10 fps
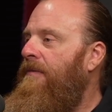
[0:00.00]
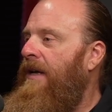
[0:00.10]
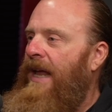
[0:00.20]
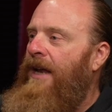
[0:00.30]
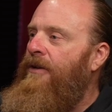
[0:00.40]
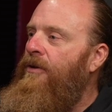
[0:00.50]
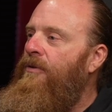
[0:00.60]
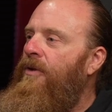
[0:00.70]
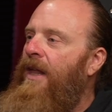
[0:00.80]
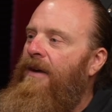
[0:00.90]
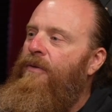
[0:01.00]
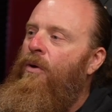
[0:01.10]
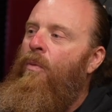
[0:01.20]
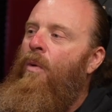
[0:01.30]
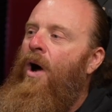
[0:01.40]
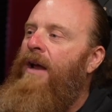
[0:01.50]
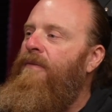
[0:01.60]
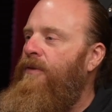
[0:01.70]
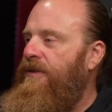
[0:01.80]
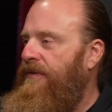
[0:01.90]
And how do you do that? If you're
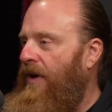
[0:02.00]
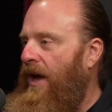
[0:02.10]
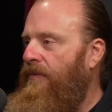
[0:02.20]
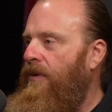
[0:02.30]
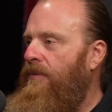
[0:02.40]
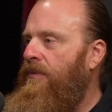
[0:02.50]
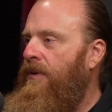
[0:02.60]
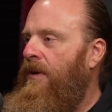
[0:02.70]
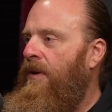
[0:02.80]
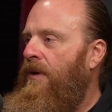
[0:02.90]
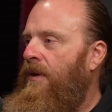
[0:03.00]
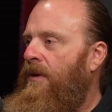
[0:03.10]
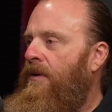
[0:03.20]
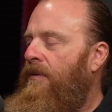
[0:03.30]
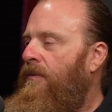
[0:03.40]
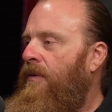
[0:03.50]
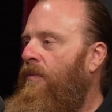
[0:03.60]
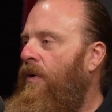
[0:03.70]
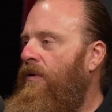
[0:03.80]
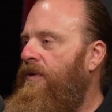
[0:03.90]
wired for survival,
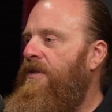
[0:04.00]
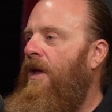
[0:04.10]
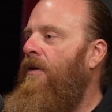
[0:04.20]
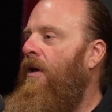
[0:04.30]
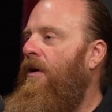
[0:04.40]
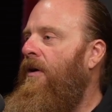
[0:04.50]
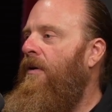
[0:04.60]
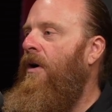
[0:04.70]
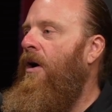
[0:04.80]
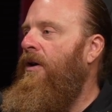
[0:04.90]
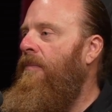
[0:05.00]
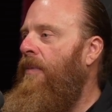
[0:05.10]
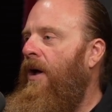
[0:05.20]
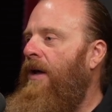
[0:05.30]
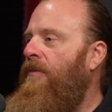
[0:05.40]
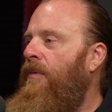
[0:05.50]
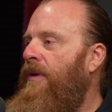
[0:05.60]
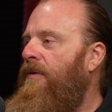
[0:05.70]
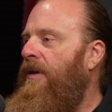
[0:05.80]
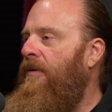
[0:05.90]
the world is no longer occupied
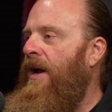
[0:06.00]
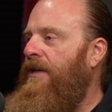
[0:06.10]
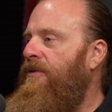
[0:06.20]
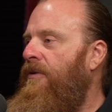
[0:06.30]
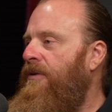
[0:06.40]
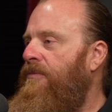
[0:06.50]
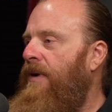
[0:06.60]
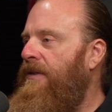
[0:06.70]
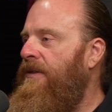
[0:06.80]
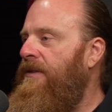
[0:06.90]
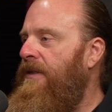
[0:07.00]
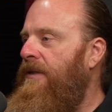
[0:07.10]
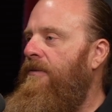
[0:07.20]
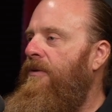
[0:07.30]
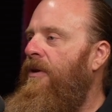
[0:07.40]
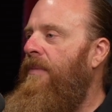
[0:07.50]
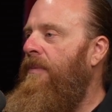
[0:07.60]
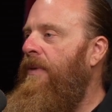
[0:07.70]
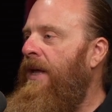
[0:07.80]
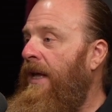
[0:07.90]
with Tyrannosaurus Rexes and
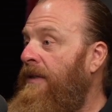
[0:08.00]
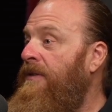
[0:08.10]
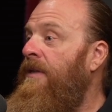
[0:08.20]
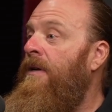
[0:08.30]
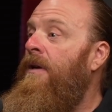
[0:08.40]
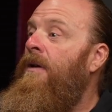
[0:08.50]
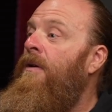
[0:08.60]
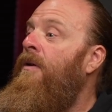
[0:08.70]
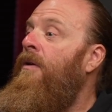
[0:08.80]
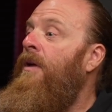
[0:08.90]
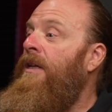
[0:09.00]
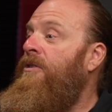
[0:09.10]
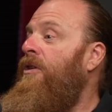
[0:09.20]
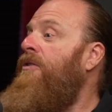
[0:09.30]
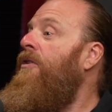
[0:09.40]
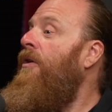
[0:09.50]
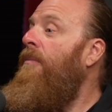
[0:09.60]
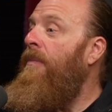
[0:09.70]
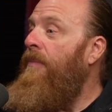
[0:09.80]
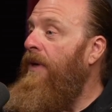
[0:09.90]
human beings. It's just a
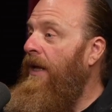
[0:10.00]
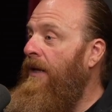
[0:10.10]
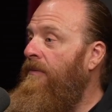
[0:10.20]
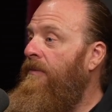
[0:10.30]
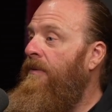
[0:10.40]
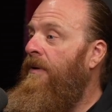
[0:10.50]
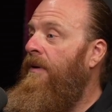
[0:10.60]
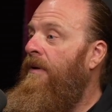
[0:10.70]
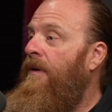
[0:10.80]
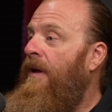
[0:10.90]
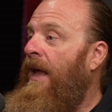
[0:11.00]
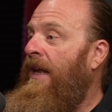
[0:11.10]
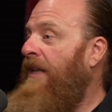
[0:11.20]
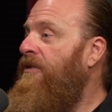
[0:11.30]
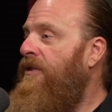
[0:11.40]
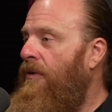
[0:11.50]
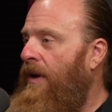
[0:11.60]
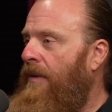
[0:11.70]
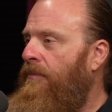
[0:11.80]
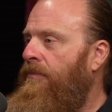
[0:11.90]
human being and
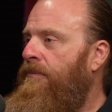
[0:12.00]
Instagram.